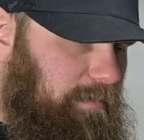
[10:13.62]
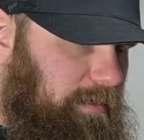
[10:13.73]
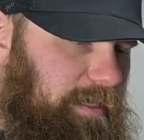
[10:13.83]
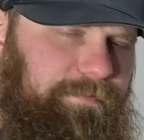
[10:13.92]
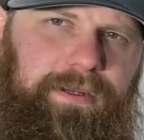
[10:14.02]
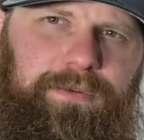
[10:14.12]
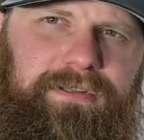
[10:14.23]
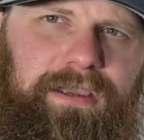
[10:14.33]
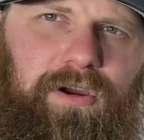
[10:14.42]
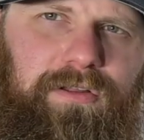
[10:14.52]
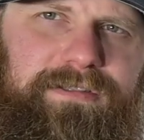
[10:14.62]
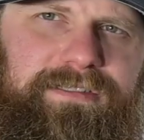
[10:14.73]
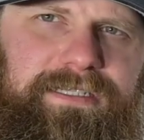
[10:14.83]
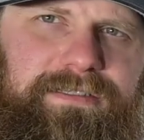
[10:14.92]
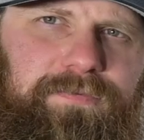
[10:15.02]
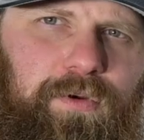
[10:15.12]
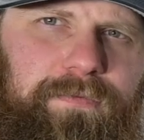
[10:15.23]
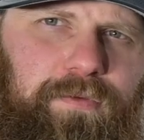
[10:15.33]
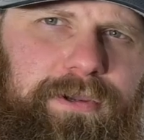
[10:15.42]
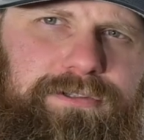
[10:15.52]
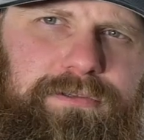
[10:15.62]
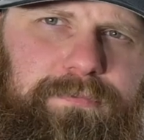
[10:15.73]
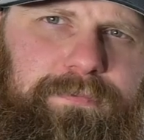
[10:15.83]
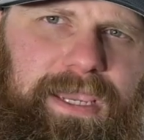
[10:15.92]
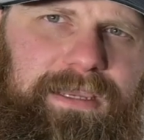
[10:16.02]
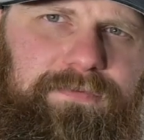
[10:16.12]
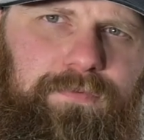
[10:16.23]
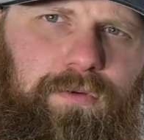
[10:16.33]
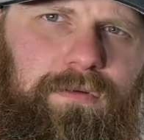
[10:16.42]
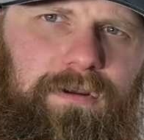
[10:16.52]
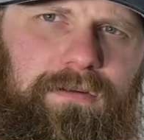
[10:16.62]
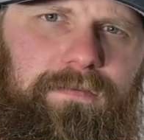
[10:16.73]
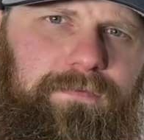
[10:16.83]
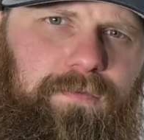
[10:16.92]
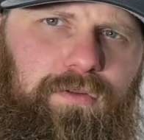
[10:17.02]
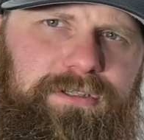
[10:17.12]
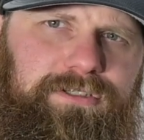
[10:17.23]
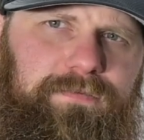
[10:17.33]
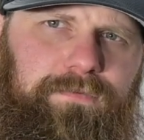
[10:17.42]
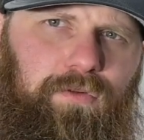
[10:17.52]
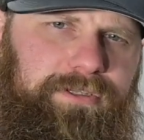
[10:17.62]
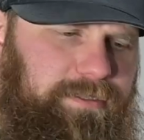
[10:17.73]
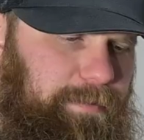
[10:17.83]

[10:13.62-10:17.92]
I forget what they call these things, Voyager bags, foliage